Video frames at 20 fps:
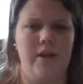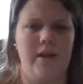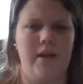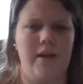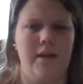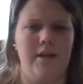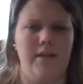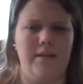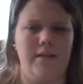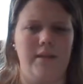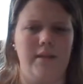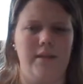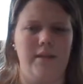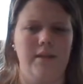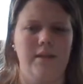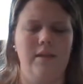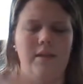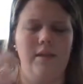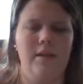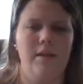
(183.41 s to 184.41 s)
I kind of like
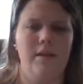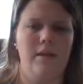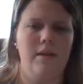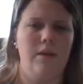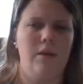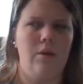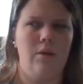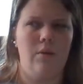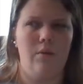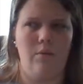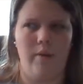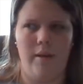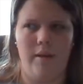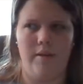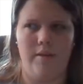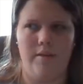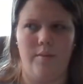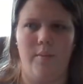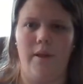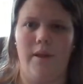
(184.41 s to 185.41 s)

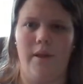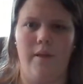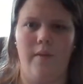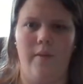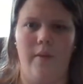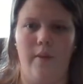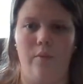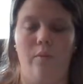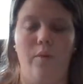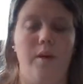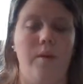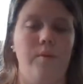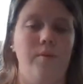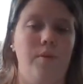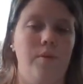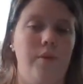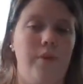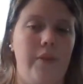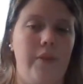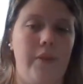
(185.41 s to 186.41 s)
depending on like what I'm
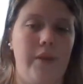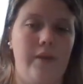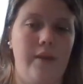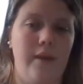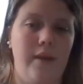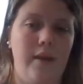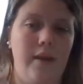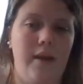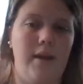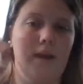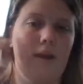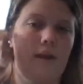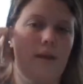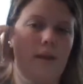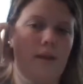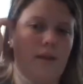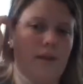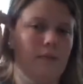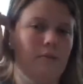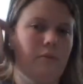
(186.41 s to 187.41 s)
doing that day, I
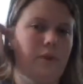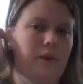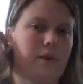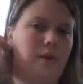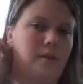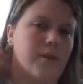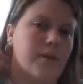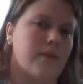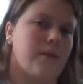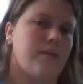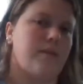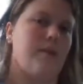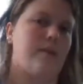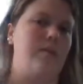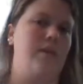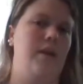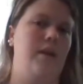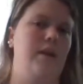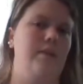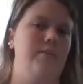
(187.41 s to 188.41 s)
kind of like wake up at the
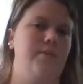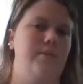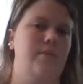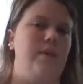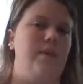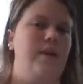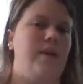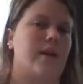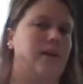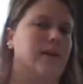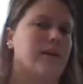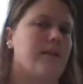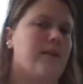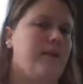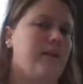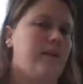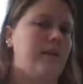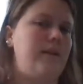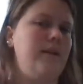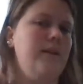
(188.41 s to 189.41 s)
same time, so like I can
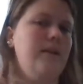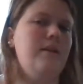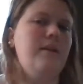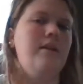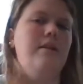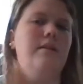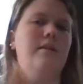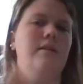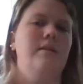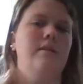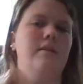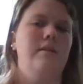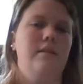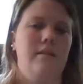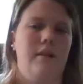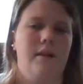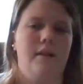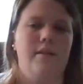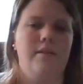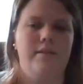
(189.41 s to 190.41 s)
like
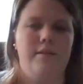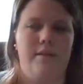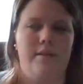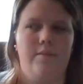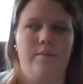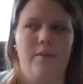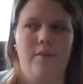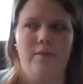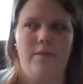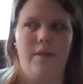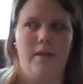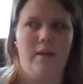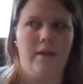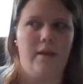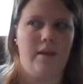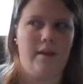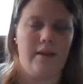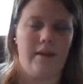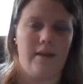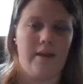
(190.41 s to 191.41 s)
not sleep all day,
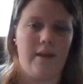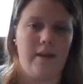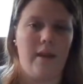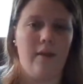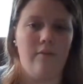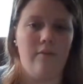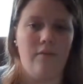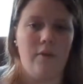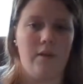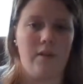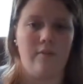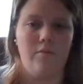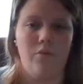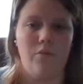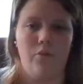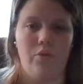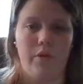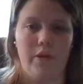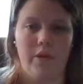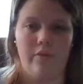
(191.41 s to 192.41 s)
and like I have like the
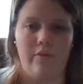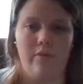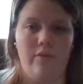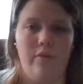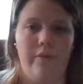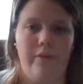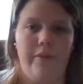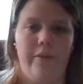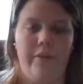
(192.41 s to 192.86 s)
majority of